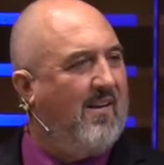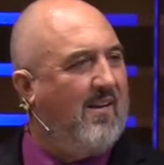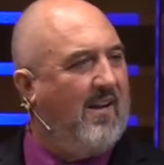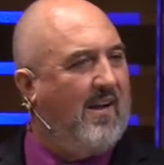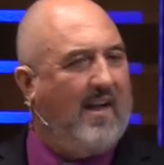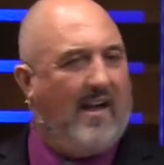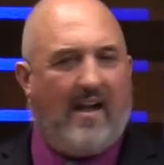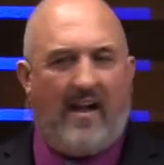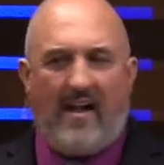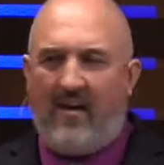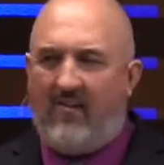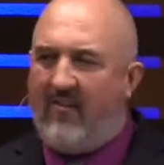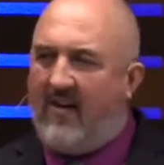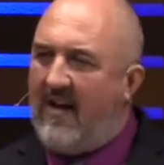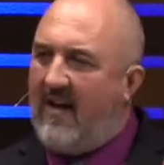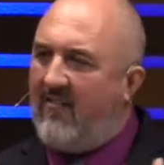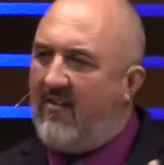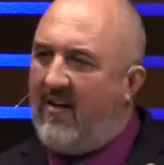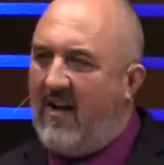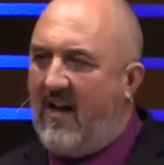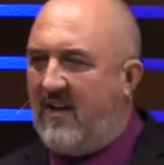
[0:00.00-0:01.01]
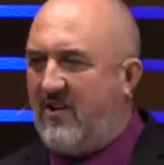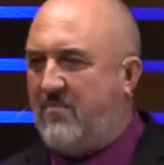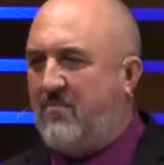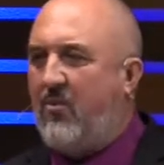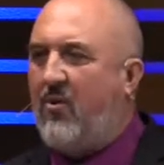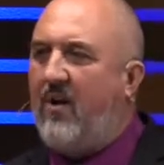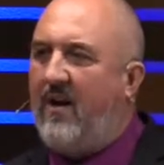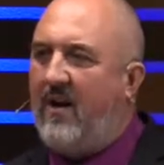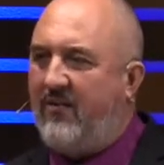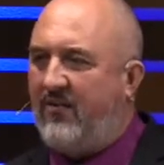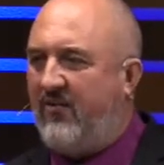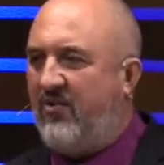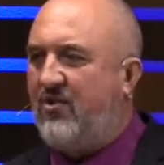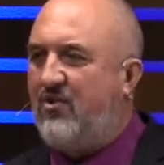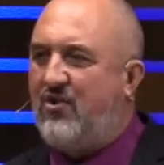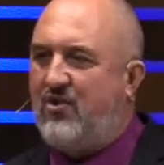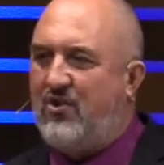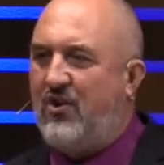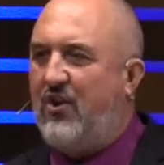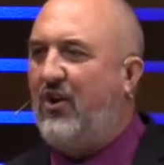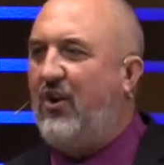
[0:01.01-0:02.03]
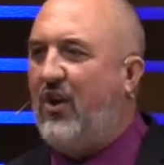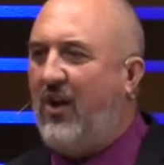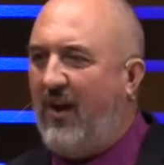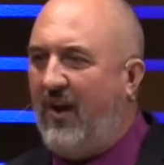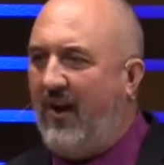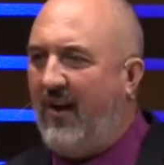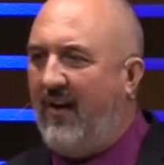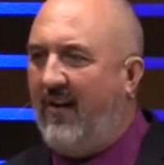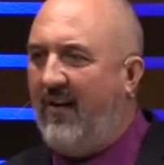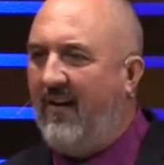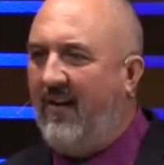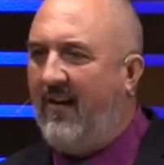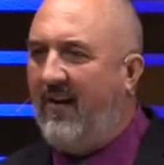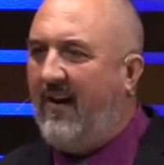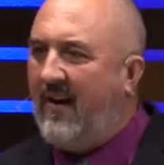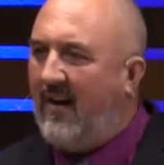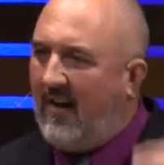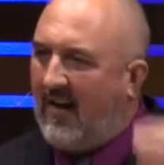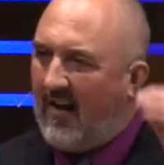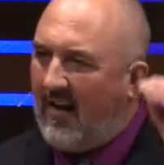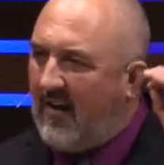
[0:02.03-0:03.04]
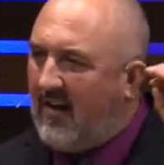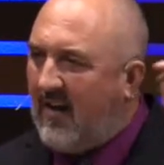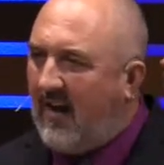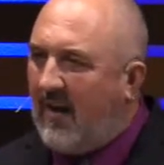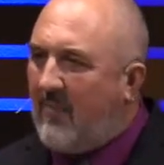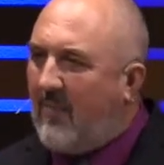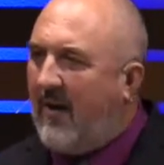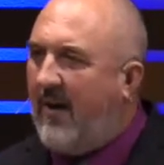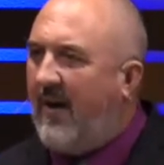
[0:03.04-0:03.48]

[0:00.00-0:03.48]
And I even have a nice pressed shirt on and I cut my